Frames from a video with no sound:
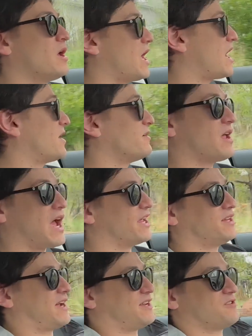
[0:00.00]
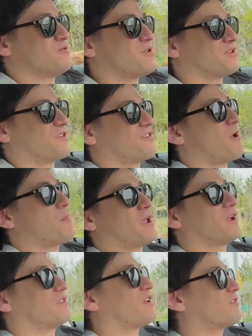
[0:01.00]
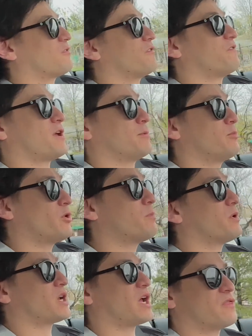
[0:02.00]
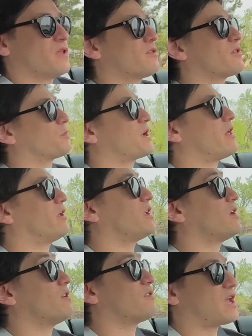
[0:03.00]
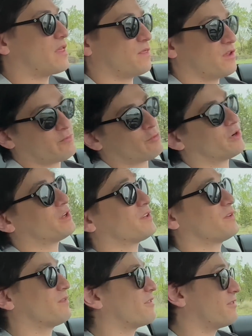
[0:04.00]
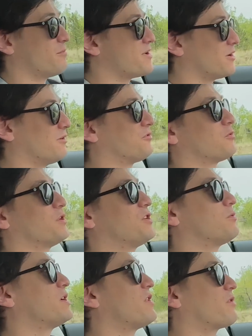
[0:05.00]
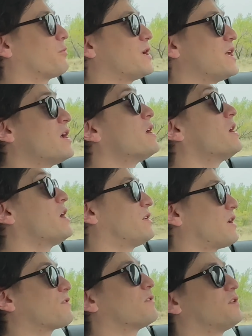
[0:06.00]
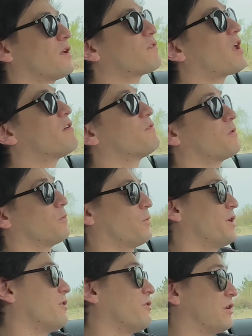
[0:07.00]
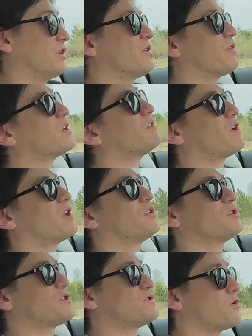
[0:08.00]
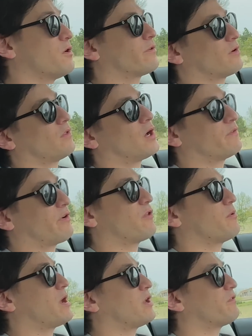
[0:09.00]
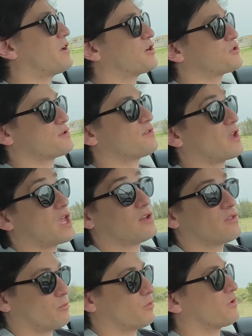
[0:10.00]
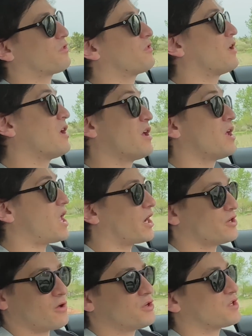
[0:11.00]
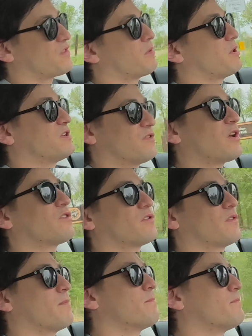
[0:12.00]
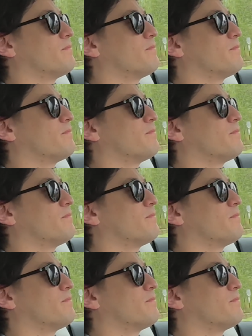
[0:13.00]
And I, I, don't want to sound like a Tesla fanboy, but I think the reality is at this point in the middle of 2023, Tesla does have real significant advantages over a lot of other manufacturers, and it's worth acknowledging them and discussing them.